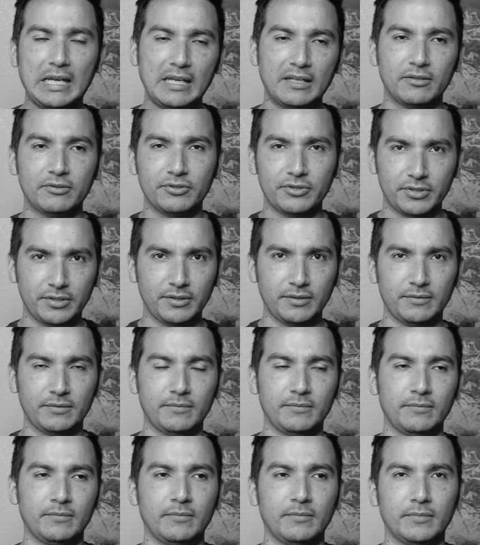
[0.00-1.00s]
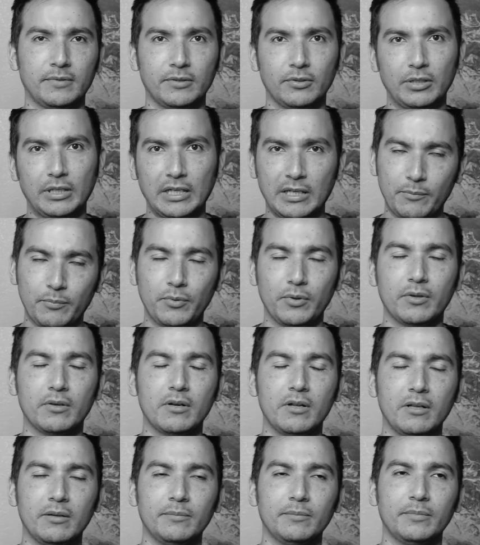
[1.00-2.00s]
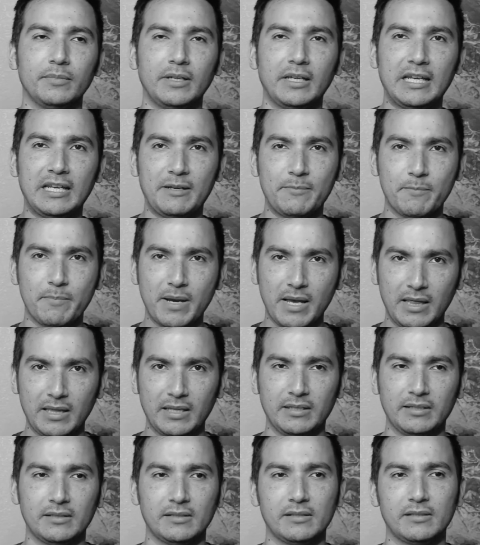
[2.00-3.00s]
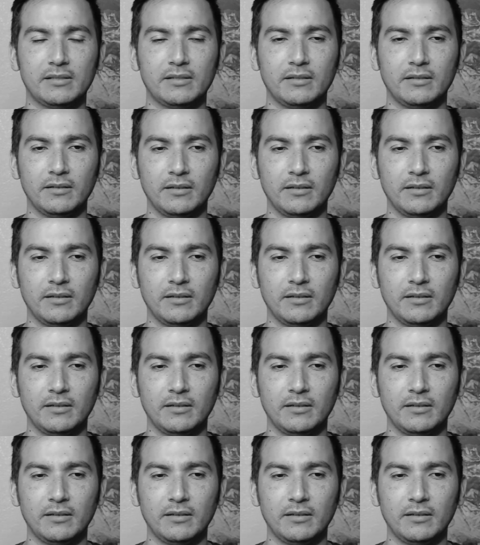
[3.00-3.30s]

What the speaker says: energy and keep you calm and balanced.